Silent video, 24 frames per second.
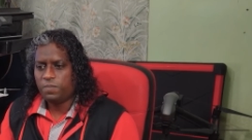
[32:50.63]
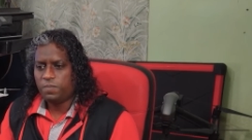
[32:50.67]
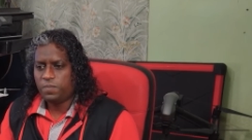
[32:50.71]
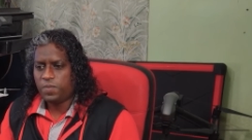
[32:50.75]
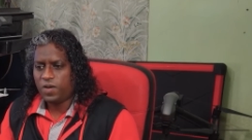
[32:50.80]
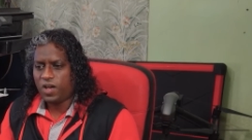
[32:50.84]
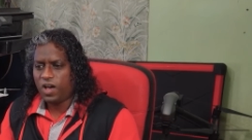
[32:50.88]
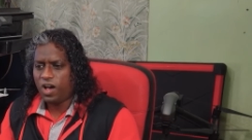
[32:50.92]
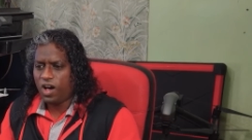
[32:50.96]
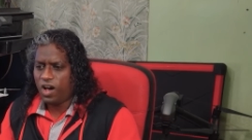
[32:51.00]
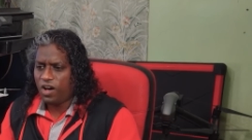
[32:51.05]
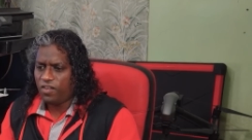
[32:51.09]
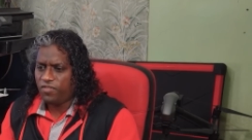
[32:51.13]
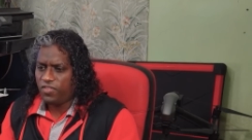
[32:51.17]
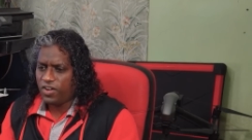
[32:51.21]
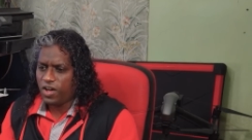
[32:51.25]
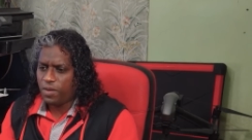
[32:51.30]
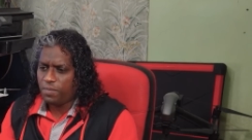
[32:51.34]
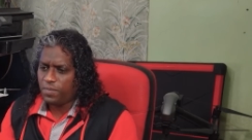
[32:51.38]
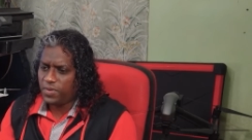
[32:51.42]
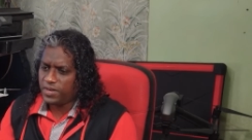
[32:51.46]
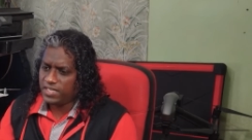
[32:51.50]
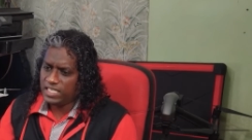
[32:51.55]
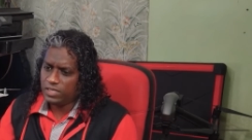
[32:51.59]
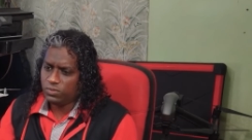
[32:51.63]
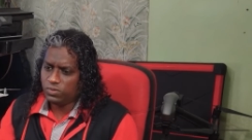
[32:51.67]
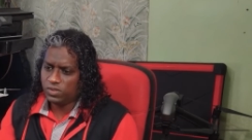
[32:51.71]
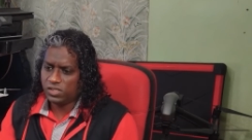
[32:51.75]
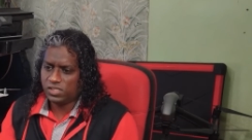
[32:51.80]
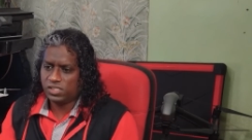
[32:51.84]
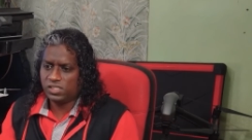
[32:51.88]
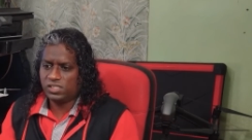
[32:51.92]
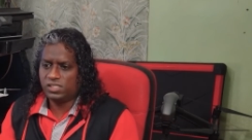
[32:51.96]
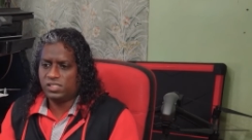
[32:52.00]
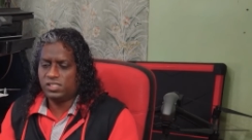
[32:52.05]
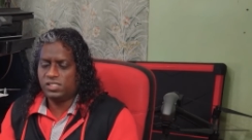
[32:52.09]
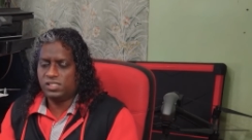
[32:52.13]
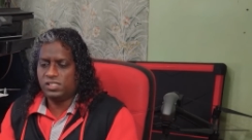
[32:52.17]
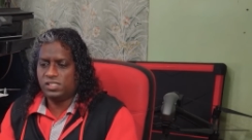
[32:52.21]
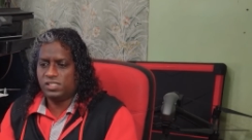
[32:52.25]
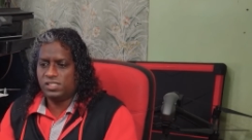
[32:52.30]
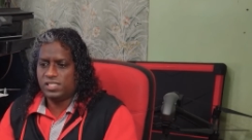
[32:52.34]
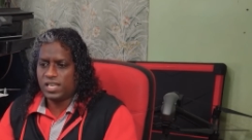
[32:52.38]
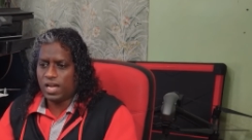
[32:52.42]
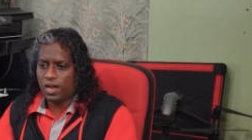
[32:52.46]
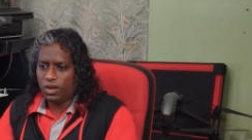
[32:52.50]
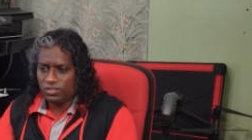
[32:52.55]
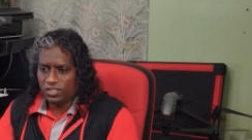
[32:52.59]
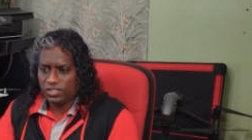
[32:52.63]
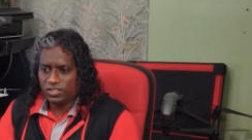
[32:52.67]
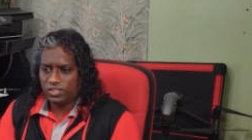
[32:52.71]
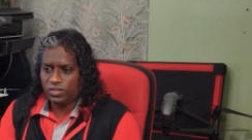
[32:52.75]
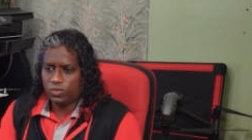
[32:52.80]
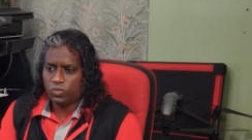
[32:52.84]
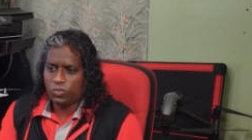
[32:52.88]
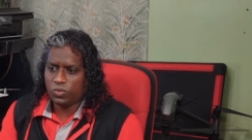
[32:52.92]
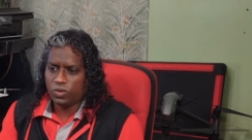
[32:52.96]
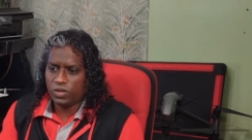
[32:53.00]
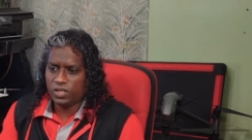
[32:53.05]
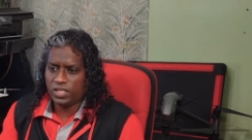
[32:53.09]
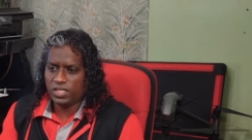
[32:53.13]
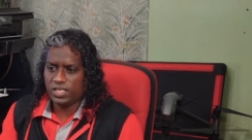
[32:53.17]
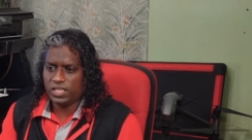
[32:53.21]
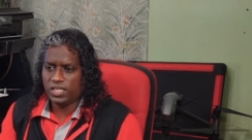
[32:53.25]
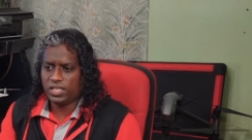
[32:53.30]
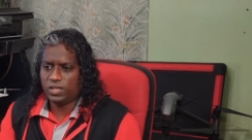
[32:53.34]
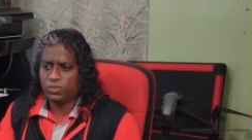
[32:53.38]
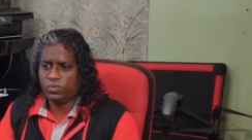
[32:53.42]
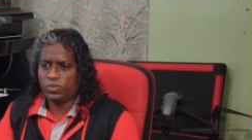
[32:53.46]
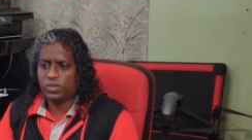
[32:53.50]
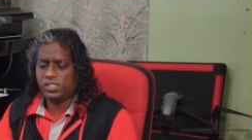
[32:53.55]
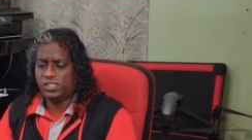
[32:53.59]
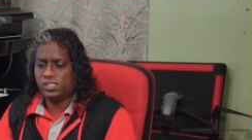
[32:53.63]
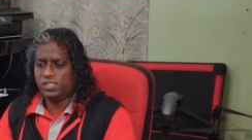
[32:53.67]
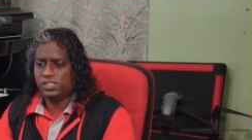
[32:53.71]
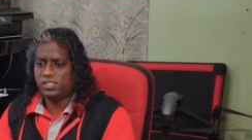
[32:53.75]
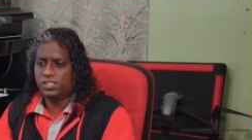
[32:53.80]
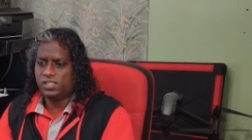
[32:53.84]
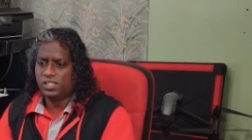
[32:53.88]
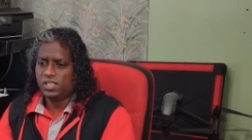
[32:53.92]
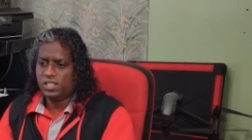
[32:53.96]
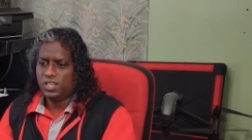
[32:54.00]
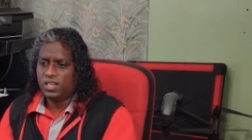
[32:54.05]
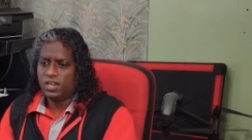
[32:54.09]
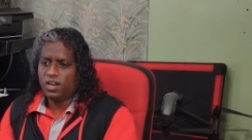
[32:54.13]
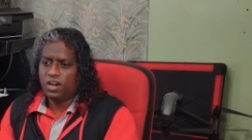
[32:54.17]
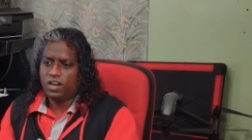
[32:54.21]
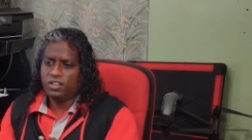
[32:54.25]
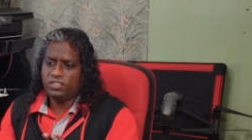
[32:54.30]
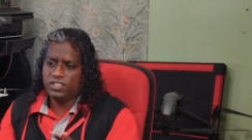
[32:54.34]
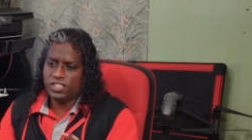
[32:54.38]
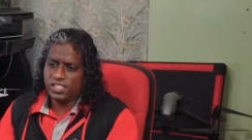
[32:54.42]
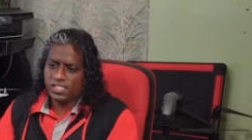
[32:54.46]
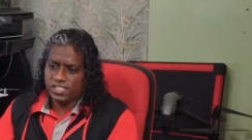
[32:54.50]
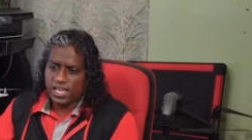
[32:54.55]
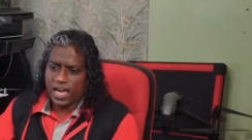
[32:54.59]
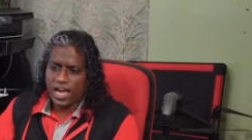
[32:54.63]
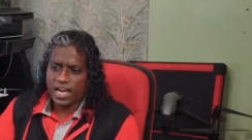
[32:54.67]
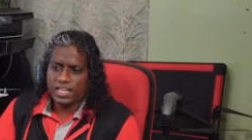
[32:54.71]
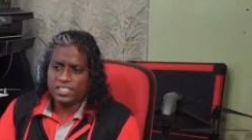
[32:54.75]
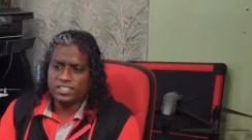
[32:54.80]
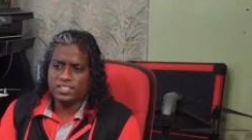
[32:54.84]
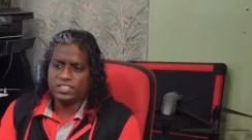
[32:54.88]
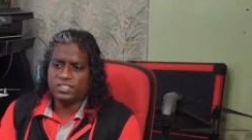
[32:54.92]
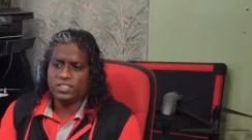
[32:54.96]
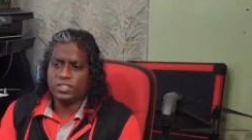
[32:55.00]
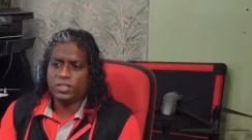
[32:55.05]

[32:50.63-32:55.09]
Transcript: Half her body was down was on the side in